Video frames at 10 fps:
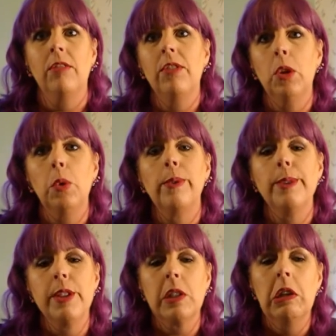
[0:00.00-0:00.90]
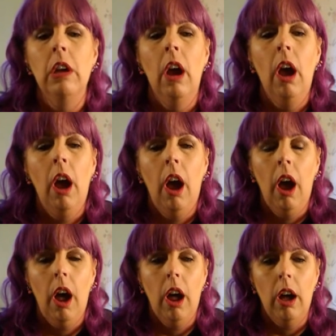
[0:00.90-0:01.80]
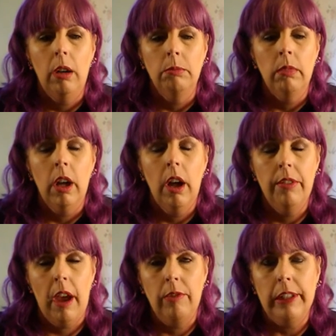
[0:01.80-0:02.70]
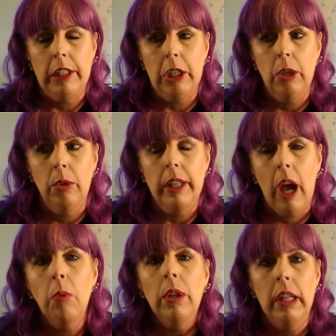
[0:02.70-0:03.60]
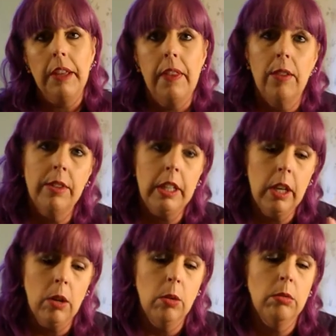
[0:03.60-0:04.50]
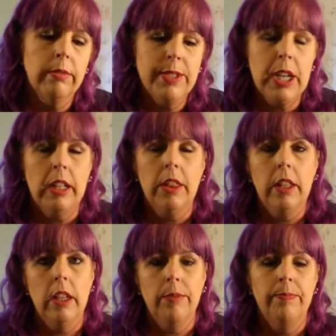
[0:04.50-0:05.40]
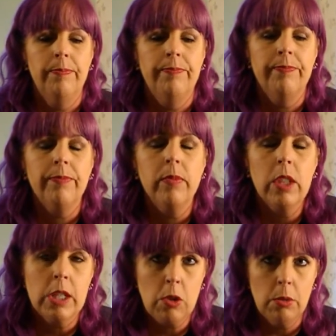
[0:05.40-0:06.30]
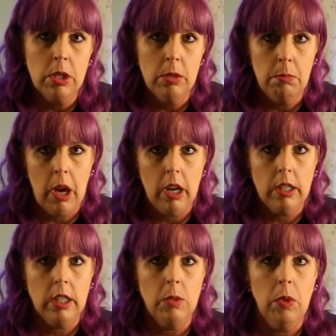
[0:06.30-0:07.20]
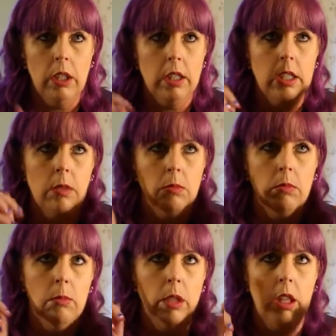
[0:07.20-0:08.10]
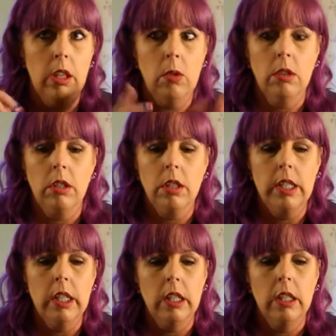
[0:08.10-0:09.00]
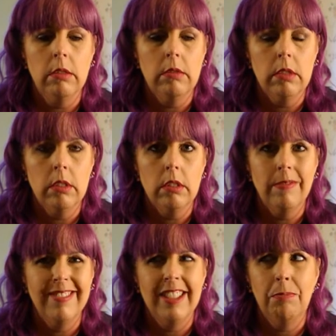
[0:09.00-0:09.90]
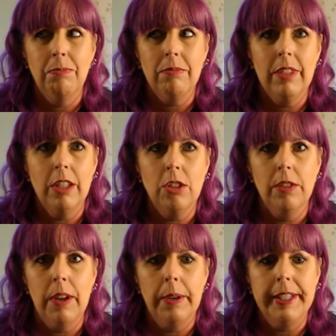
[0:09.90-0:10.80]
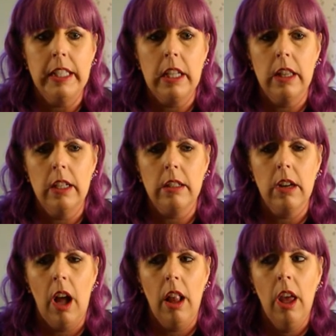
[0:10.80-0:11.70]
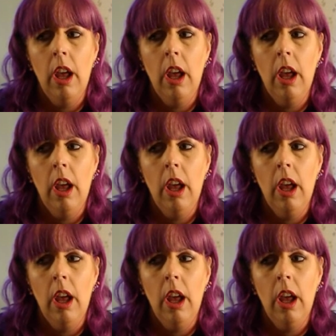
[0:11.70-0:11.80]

views of that video, and I will link that video down in the description box as well as in one of the corners here. I'm not sure if I already said that or not.